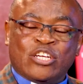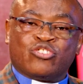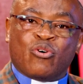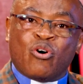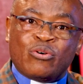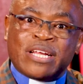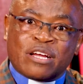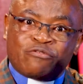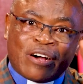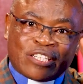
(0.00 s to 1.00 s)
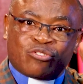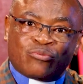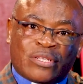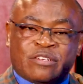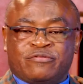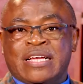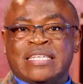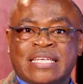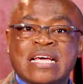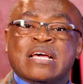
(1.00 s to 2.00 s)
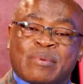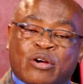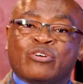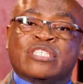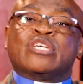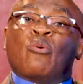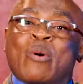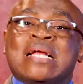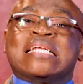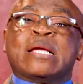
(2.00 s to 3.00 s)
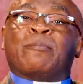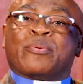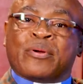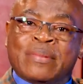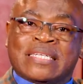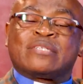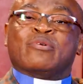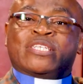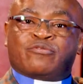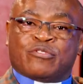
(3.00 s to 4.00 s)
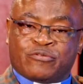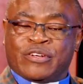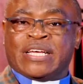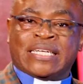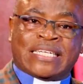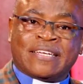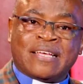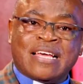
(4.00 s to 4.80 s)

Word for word: So holding fast onto the faith because what he promised was fulfilled.